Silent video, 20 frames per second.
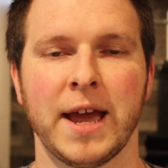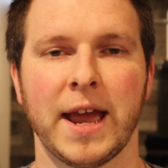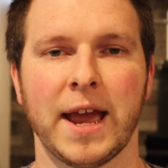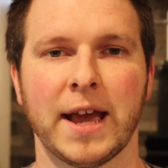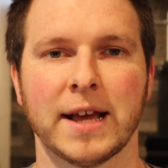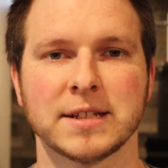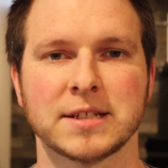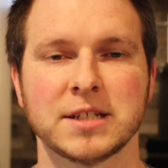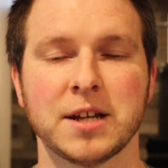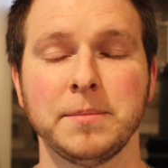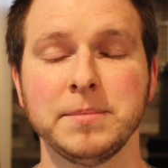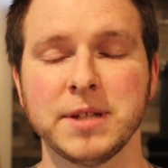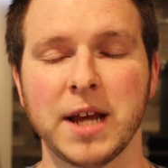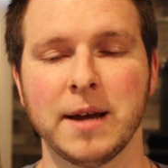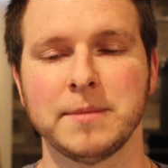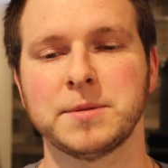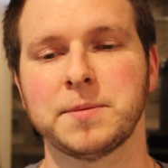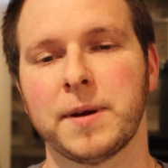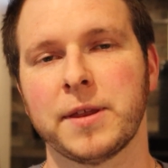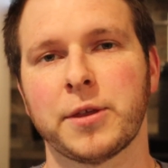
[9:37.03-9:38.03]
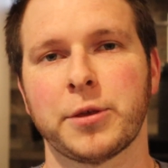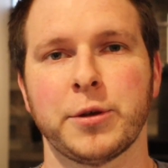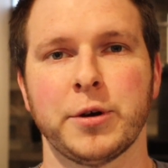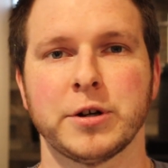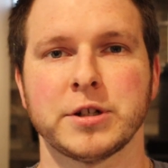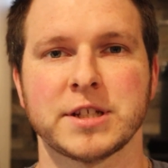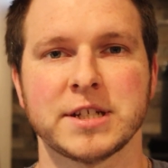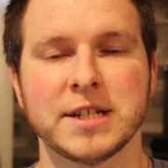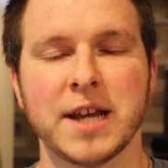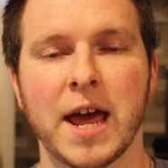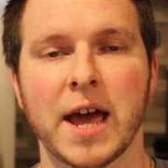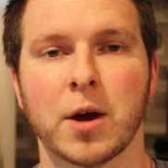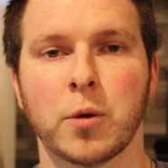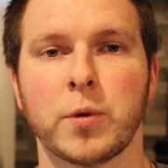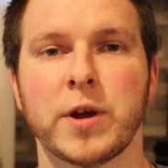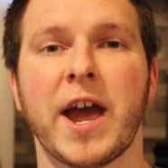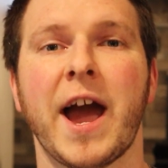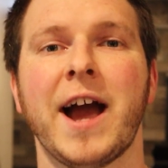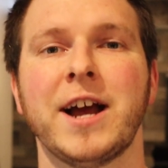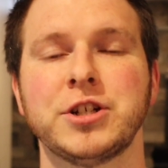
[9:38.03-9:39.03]
And sometimes by the third set,
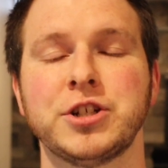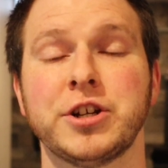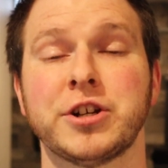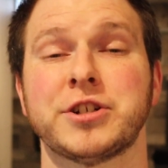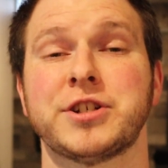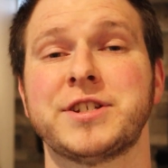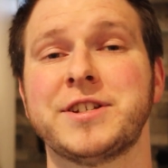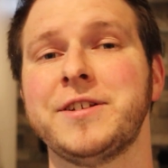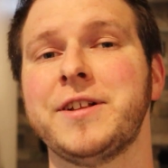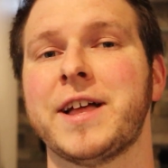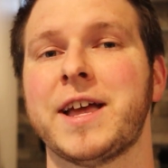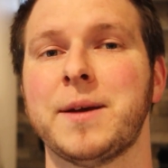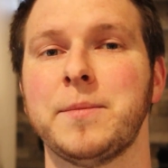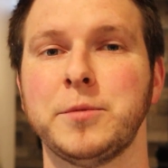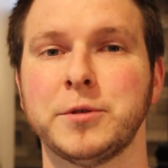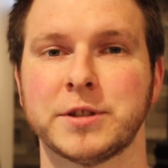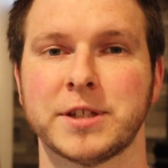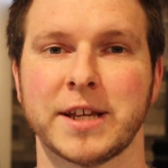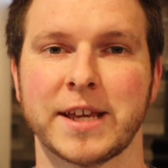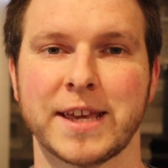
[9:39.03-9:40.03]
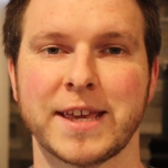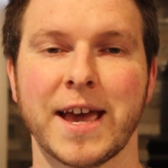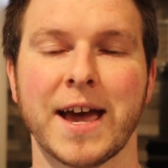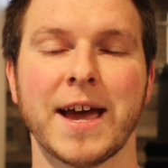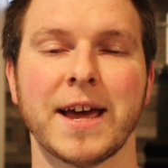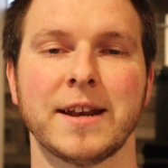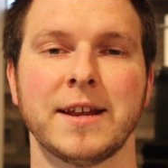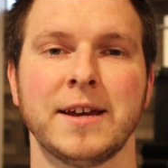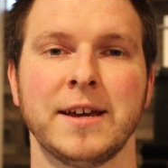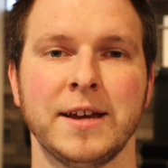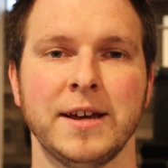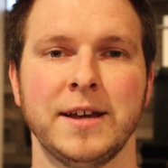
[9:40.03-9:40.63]
we actually are still able to get